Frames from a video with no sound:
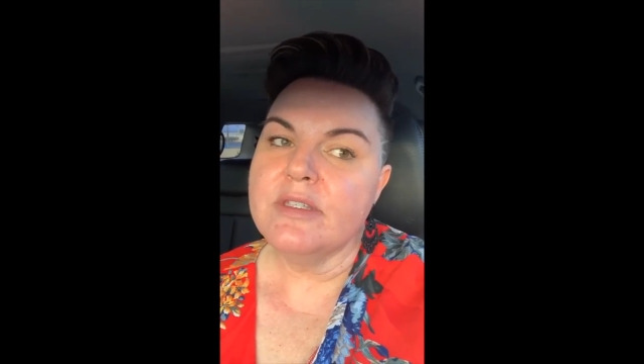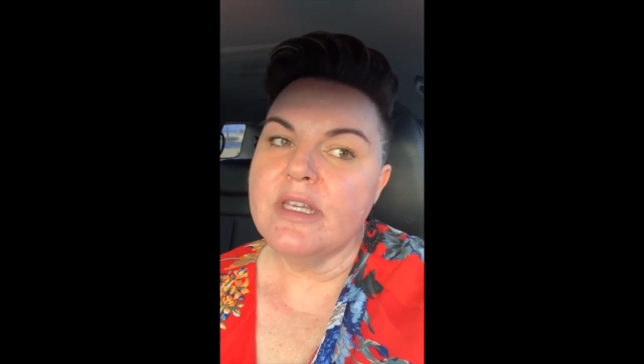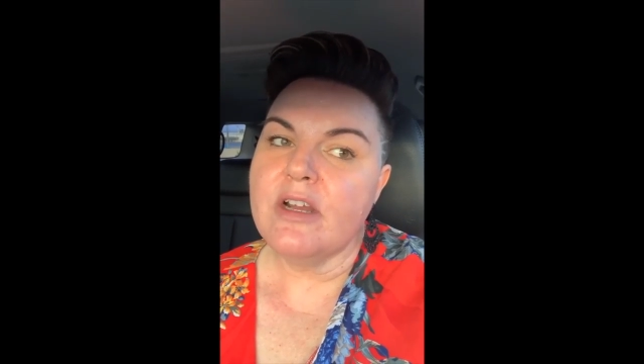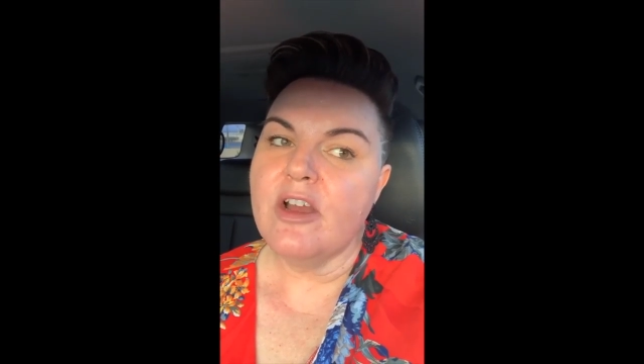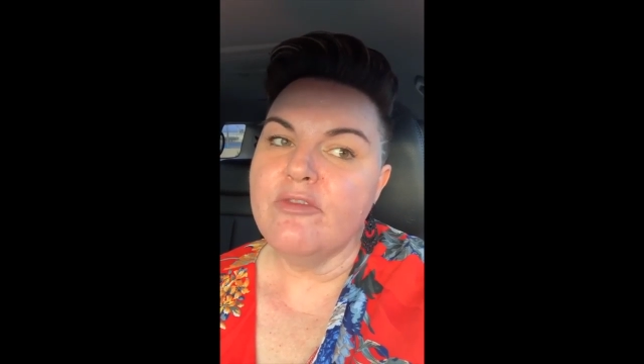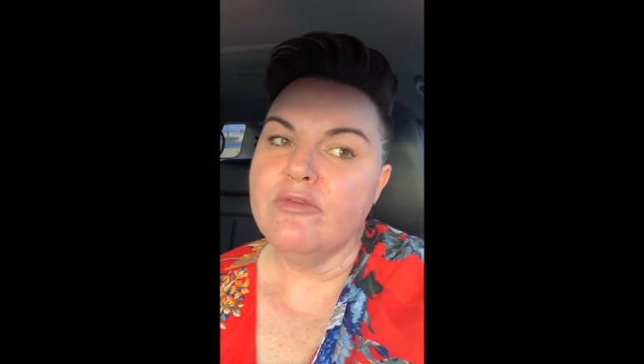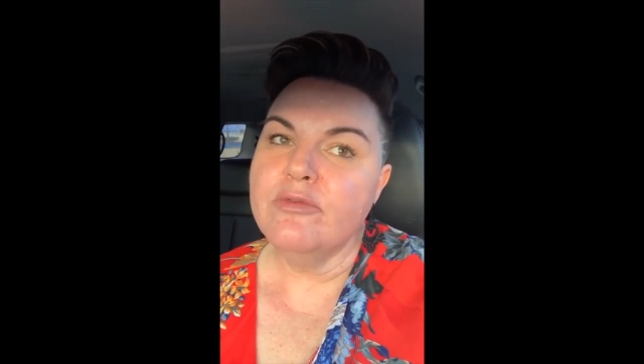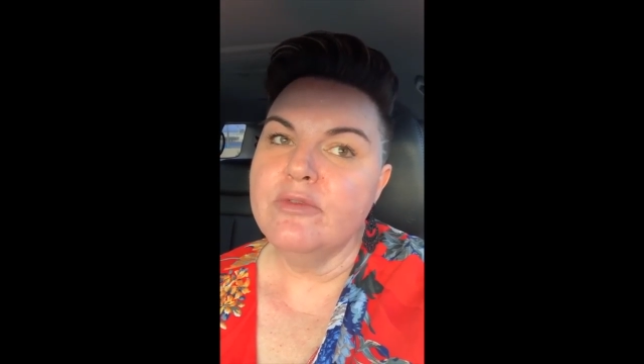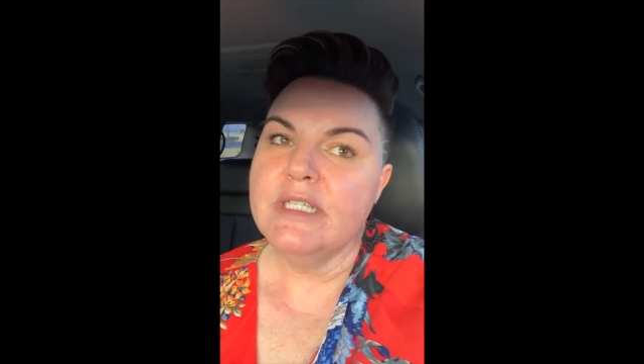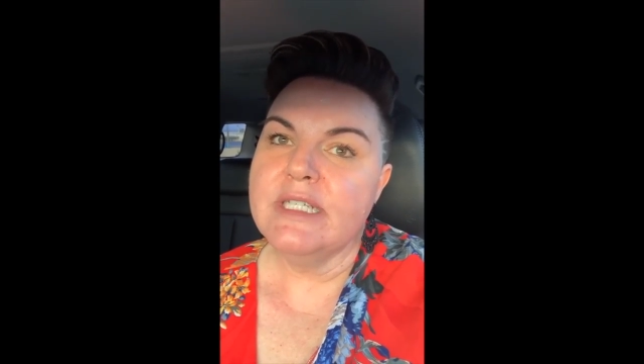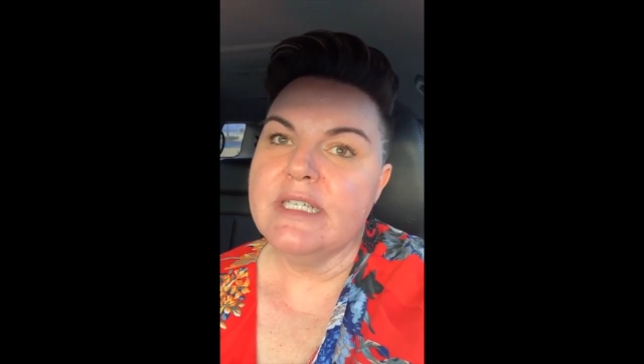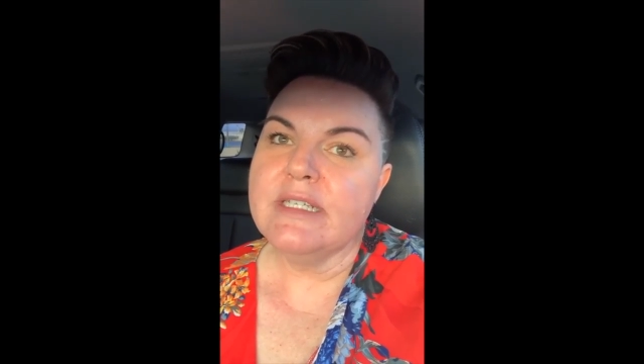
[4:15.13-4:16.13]
that I've
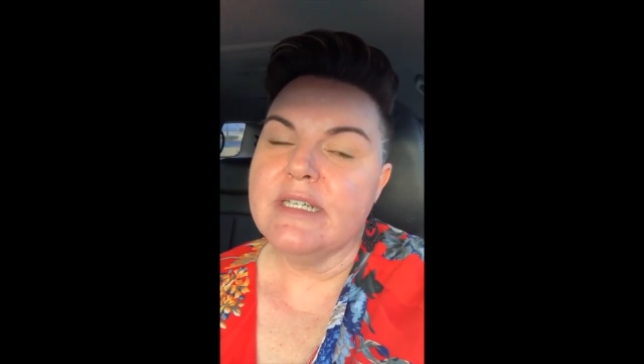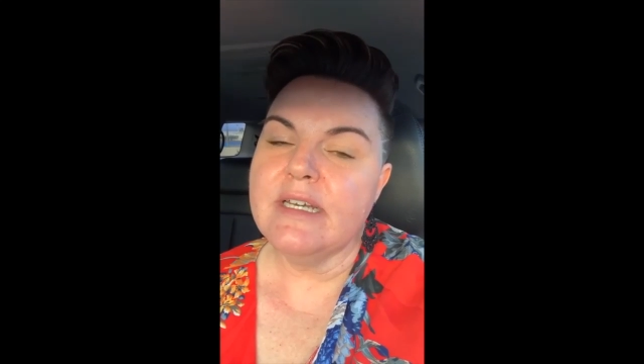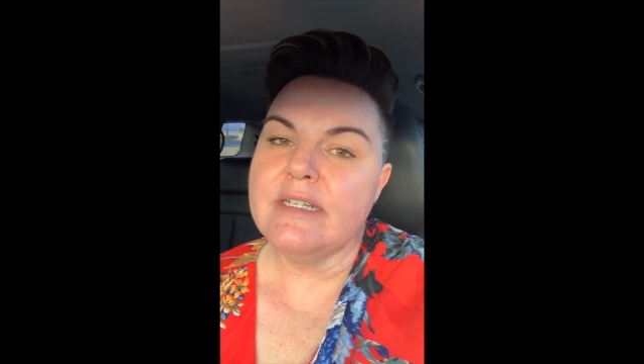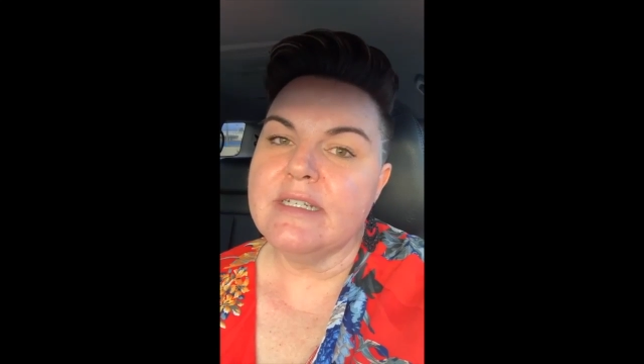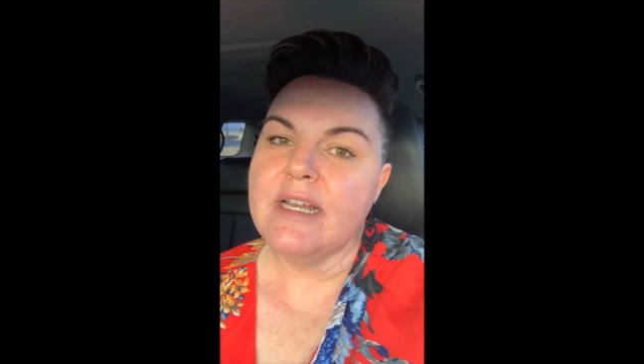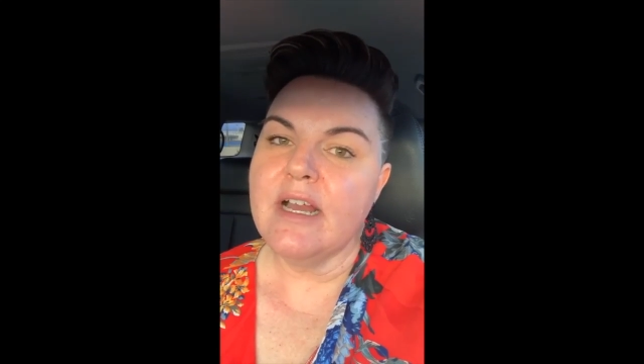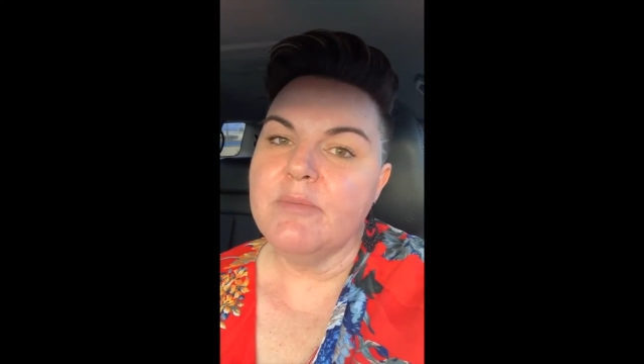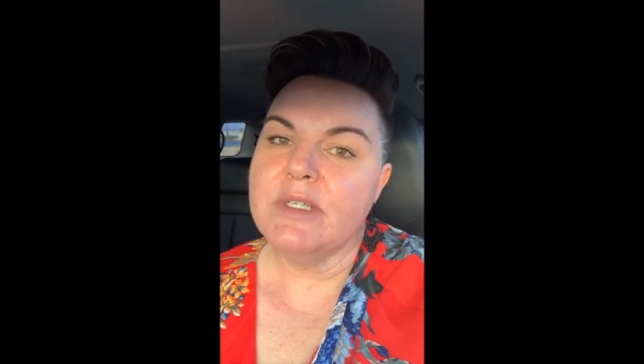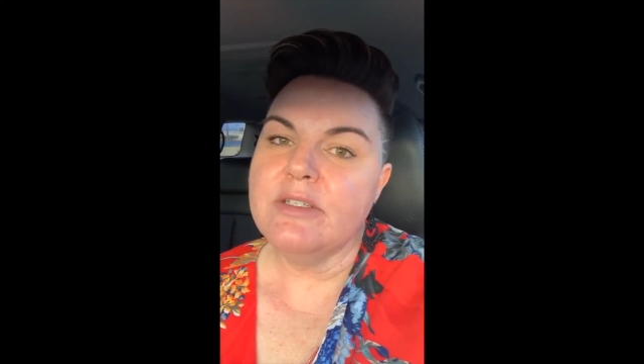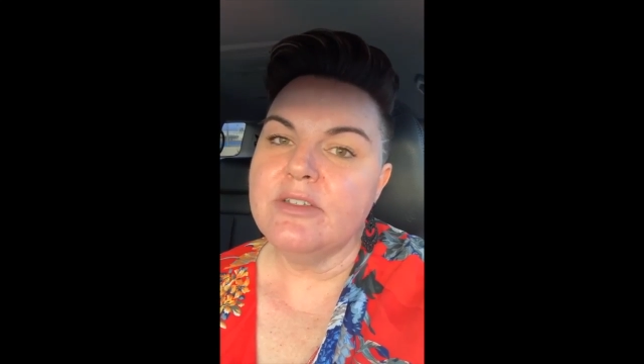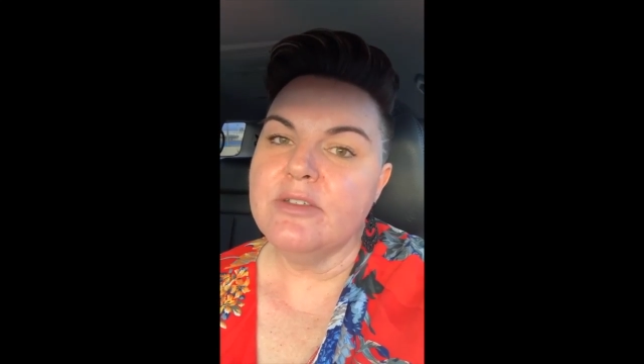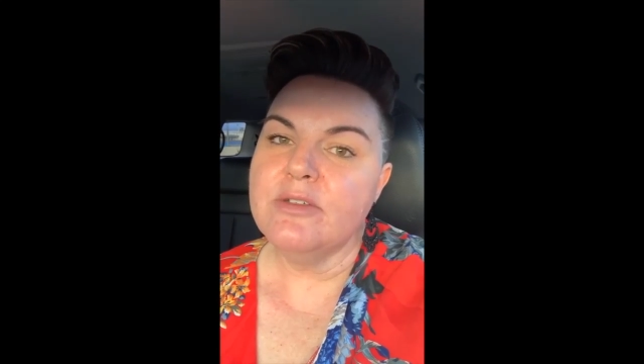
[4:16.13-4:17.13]
really started to come
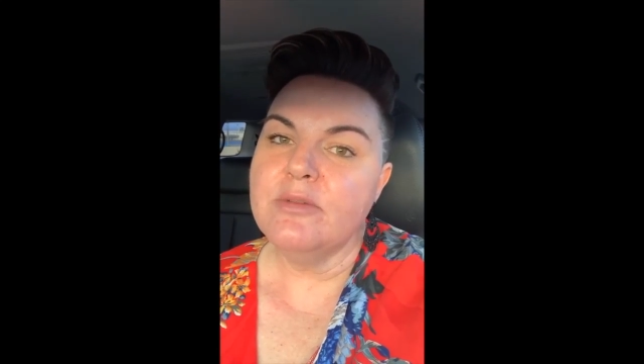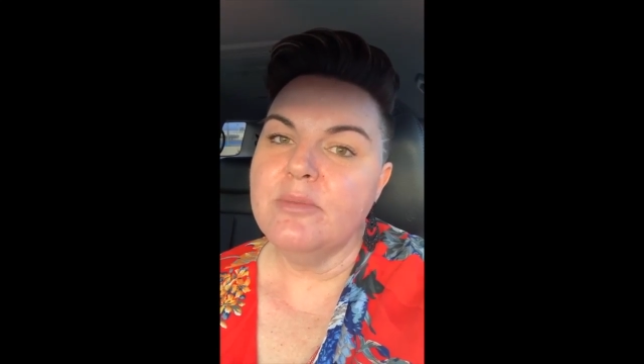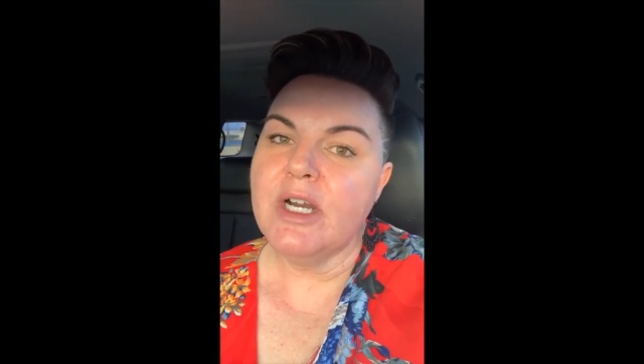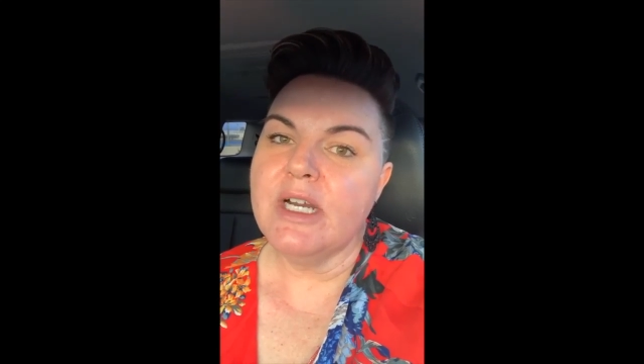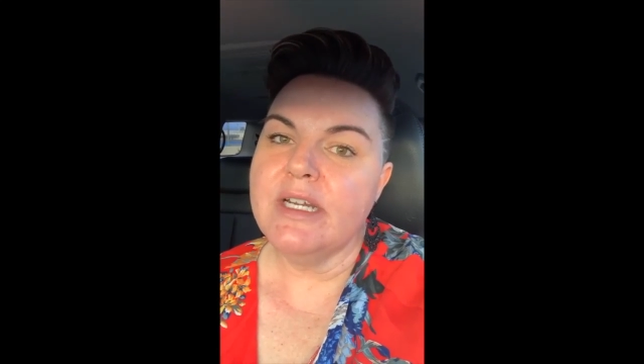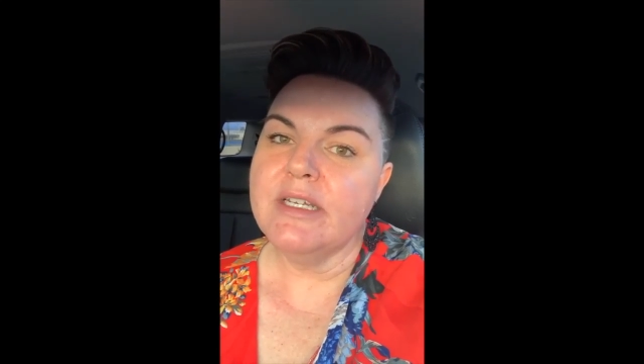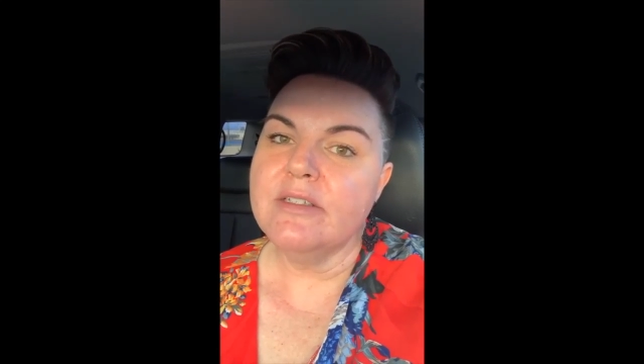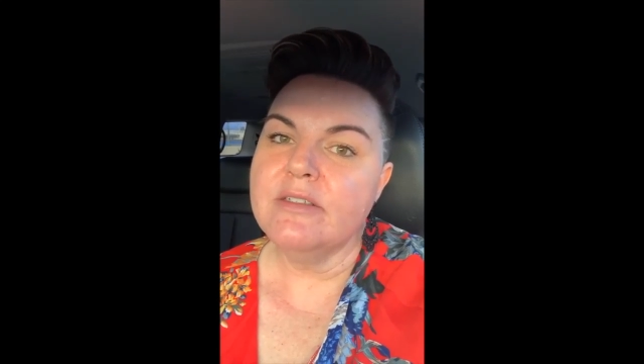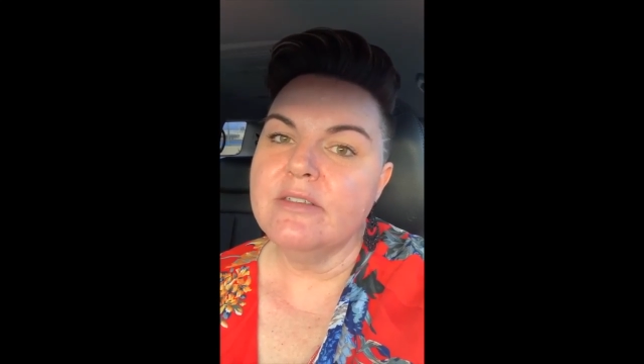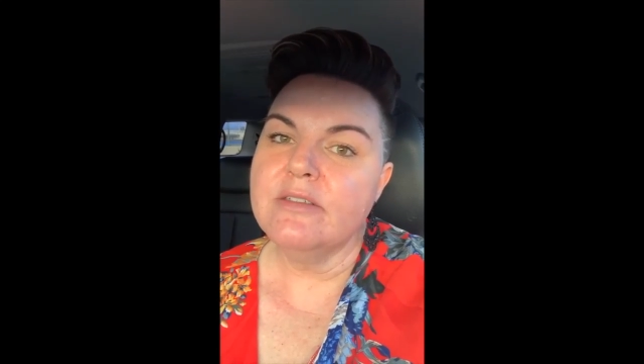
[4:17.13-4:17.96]
into my